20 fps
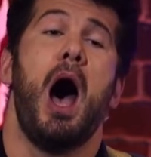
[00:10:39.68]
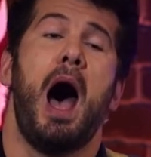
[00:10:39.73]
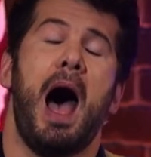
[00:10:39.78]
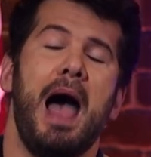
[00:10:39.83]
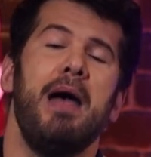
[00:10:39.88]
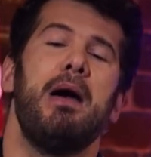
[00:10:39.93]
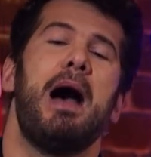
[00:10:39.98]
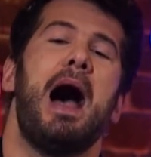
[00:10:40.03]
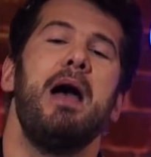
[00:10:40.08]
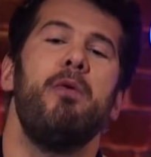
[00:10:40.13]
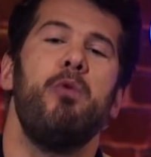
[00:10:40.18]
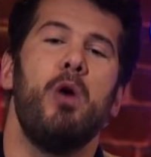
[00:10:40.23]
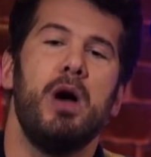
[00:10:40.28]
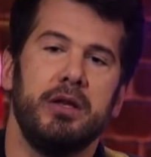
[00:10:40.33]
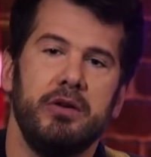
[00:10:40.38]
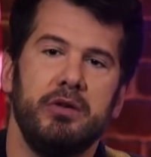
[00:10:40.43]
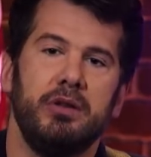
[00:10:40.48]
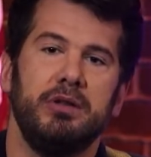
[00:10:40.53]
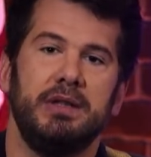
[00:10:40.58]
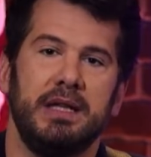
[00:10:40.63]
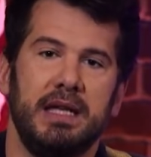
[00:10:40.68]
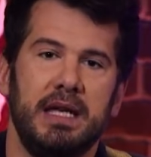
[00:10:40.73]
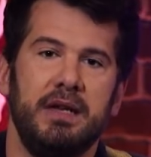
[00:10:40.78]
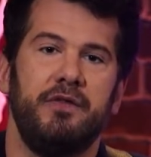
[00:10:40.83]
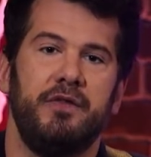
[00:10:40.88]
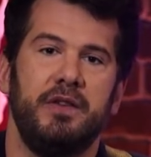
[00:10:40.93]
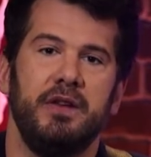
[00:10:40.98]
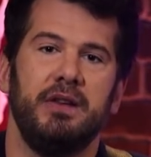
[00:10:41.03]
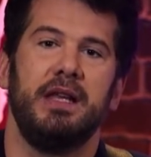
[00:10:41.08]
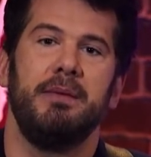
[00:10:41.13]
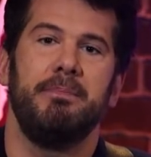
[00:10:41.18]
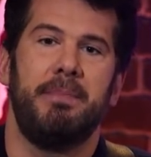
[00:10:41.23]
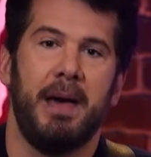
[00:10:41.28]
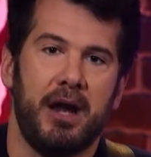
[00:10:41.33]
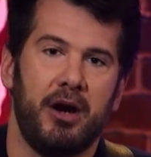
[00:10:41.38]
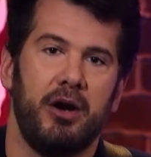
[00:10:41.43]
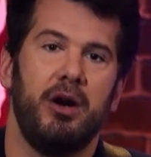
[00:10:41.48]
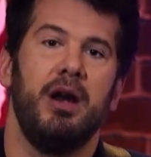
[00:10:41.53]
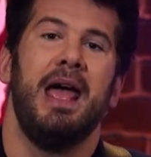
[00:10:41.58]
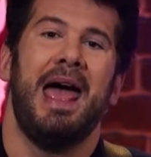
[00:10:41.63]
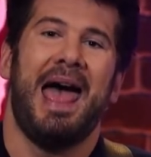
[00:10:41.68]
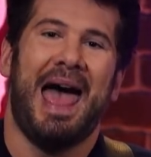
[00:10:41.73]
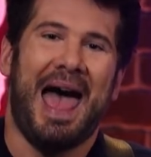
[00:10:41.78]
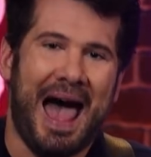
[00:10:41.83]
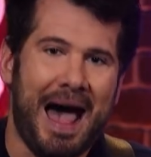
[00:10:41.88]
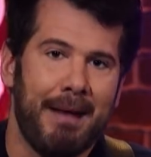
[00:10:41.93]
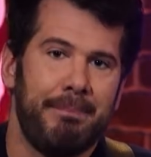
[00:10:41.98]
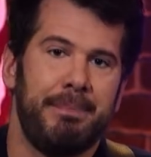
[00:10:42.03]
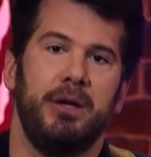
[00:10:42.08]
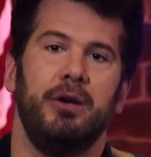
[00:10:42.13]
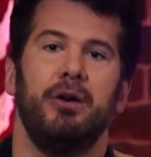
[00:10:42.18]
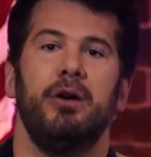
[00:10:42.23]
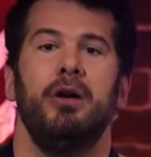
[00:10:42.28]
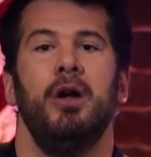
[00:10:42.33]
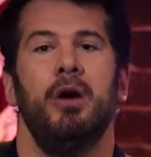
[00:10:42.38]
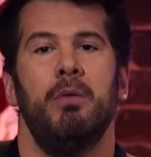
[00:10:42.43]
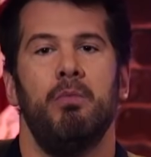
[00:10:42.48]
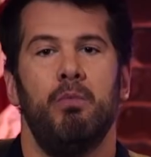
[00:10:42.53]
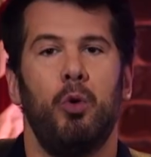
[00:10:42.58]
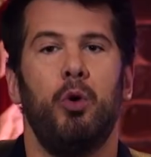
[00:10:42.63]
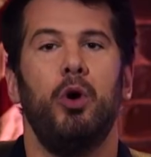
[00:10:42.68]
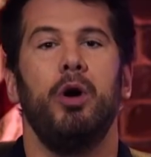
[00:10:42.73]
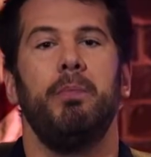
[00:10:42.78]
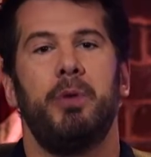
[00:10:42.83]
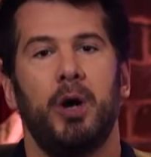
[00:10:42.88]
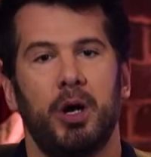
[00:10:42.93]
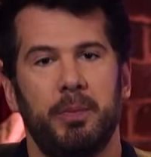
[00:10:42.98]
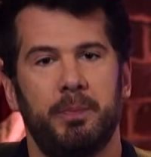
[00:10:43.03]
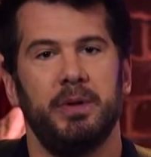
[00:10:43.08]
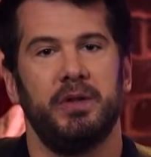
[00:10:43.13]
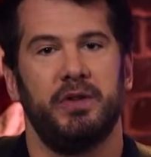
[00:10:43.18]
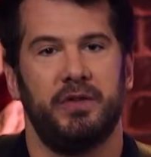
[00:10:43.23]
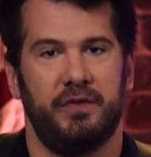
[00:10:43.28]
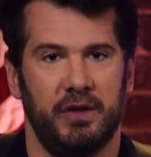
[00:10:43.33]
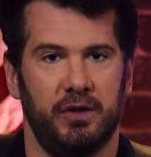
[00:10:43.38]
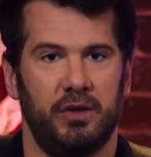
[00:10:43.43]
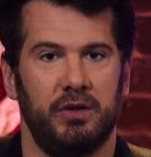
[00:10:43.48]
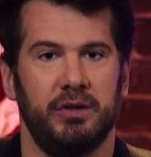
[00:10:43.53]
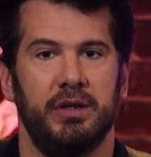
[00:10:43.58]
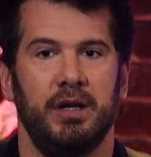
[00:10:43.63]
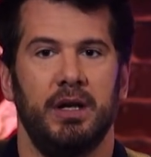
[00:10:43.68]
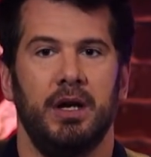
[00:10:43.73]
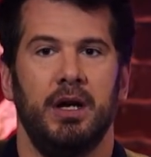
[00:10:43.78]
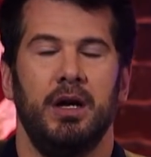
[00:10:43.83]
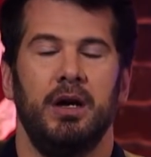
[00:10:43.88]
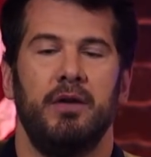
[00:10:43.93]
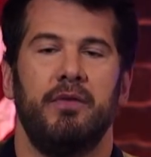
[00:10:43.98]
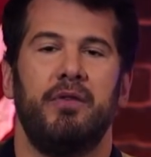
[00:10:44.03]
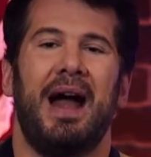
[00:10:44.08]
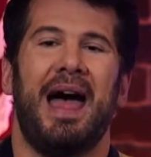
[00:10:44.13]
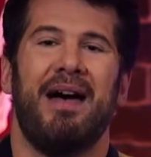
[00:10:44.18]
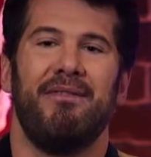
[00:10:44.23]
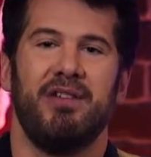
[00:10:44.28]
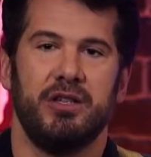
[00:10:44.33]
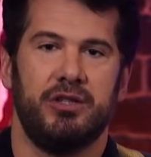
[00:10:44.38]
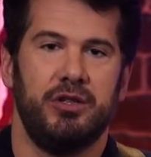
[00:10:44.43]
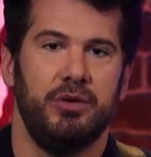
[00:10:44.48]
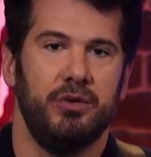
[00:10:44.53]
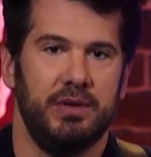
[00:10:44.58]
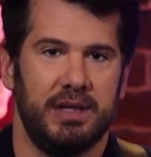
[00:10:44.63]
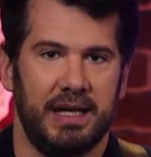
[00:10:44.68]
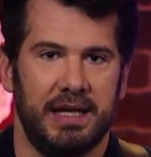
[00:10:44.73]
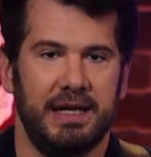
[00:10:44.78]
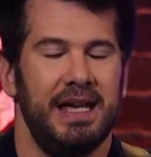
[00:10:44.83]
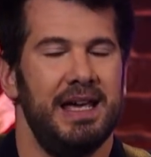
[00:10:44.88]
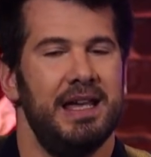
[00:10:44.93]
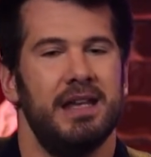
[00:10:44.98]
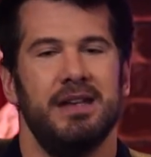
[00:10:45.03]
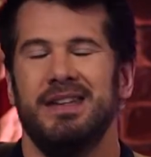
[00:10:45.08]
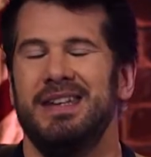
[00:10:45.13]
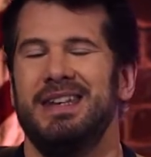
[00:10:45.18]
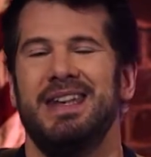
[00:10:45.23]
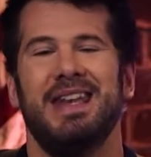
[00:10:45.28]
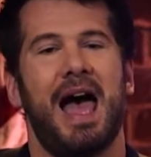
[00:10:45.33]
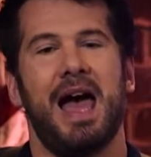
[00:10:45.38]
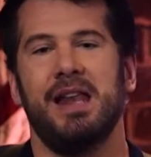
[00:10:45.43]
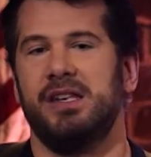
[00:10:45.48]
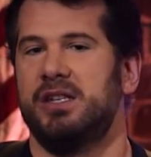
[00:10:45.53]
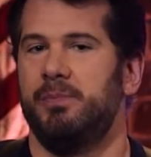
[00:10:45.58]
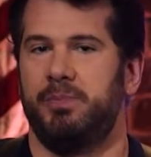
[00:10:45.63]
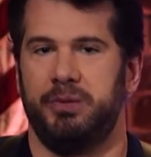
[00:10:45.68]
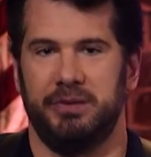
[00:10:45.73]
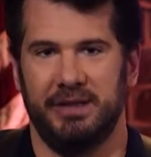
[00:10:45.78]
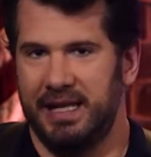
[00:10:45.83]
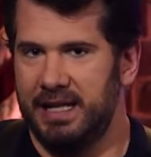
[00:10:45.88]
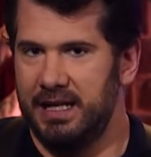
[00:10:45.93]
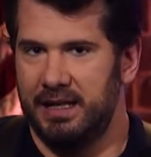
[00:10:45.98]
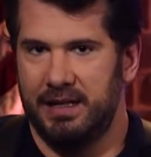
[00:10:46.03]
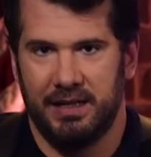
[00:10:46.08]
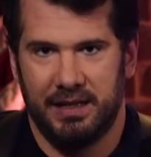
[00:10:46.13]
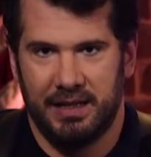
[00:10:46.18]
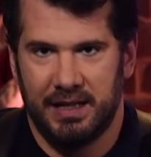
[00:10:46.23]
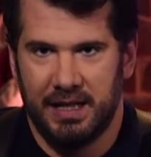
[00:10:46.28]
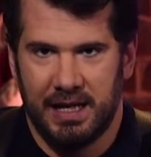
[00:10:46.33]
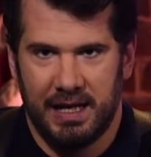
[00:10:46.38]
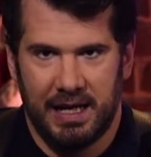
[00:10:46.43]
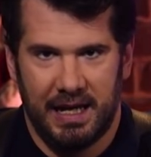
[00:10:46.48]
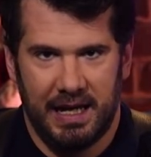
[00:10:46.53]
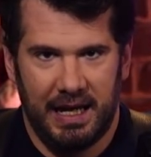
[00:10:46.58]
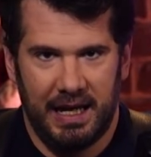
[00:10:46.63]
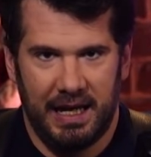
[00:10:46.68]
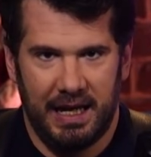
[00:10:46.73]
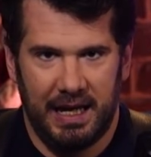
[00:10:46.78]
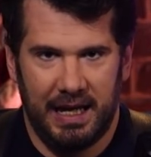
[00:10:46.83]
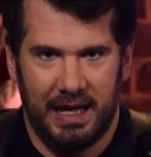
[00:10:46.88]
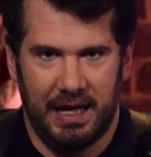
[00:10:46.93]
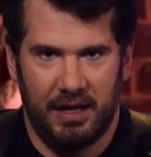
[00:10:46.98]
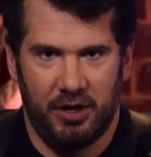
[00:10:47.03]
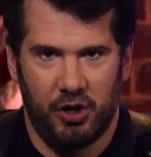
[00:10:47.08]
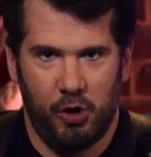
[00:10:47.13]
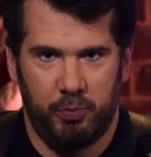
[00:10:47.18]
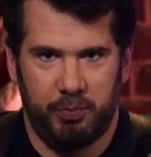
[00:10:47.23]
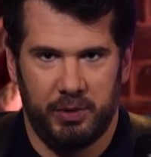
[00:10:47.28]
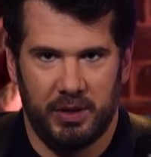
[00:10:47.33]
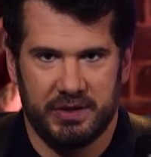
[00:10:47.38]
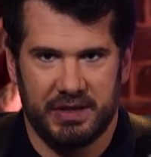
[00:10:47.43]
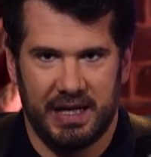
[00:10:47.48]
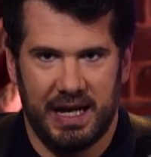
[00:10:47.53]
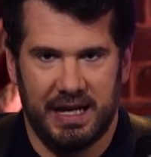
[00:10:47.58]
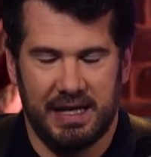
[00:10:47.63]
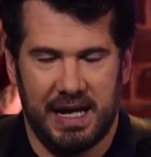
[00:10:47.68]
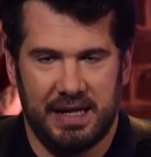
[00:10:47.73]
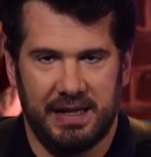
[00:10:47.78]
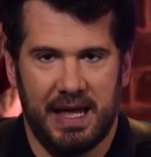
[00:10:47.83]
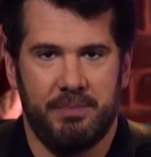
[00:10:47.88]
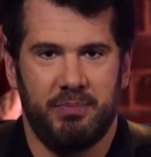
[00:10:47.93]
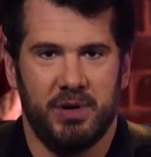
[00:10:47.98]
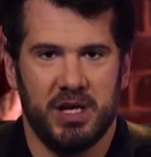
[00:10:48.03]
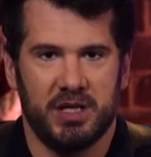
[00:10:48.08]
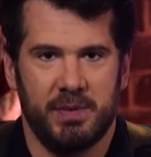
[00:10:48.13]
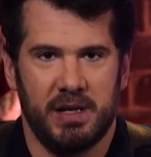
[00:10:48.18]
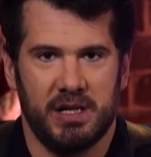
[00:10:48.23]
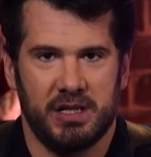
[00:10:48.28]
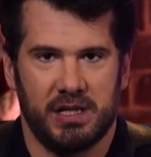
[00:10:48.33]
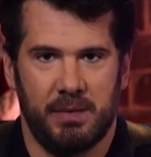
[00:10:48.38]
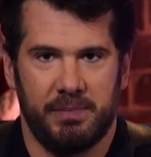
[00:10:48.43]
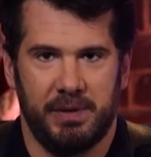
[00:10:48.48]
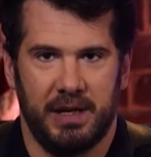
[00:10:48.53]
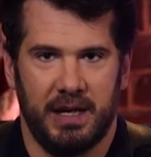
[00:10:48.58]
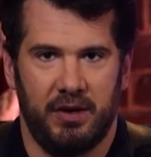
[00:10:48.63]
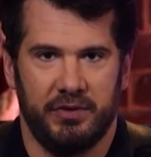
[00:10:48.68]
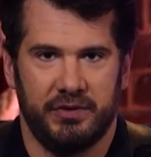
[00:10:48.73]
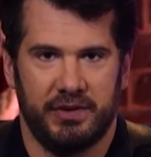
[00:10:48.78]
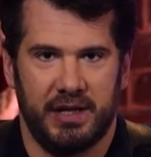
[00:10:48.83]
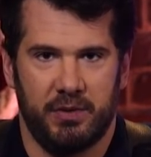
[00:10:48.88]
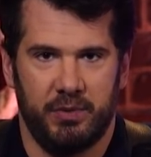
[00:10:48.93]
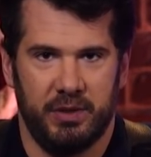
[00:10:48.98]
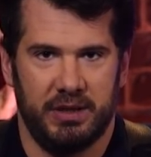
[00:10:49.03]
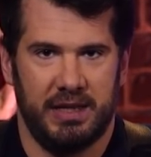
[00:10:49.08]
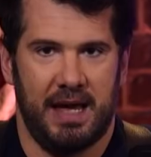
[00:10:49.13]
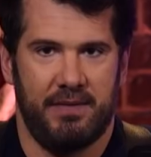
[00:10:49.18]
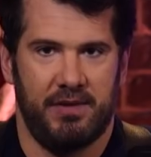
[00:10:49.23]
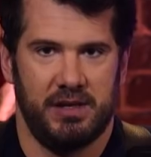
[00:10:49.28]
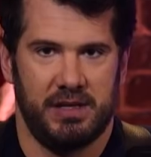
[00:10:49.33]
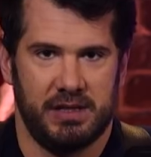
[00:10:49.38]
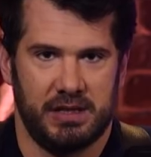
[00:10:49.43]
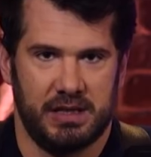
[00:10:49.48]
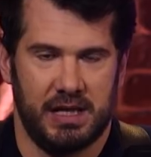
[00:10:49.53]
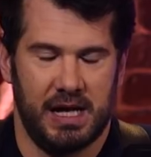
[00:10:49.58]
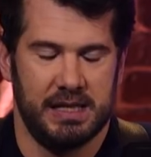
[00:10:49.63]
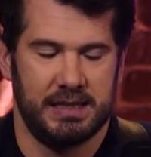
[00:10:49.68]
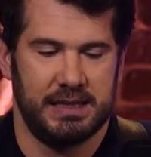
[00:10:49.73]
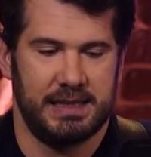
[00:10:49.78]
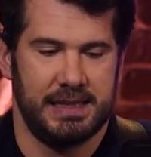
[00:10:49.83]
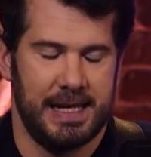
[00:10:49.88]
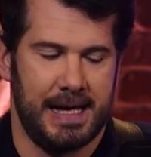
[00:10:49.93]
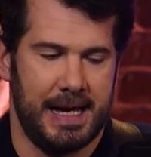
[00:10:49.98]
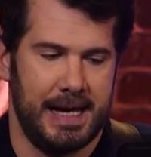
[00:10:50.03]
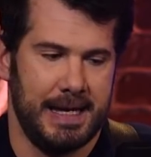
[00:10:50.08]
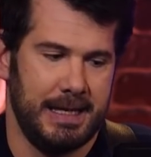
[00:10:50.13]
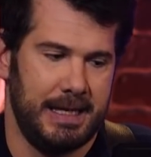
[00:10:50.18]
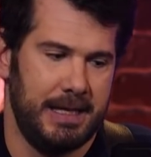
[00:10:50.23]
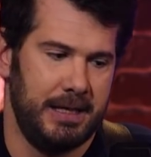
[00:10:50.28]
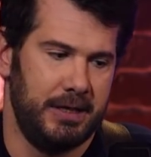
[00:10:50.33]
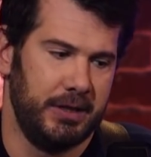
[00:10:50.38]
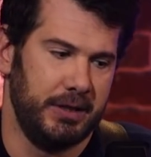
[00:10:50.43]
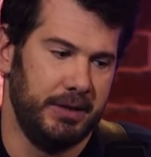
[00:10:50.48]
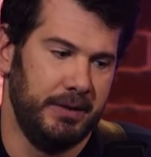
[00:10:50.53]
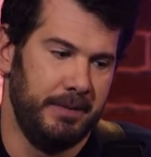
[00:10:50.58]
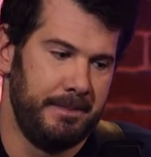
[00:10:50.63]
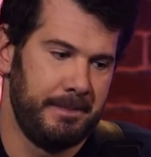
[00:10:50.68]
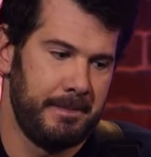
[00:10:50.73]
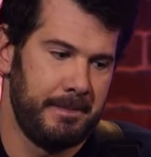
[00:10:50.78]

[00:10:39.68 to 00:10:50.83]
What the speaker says: I want you to leave feeling better, happier, more purpose-filled for having tuned in, not depleted and hopeless. And that brings me to something else that I really haven't discussed here.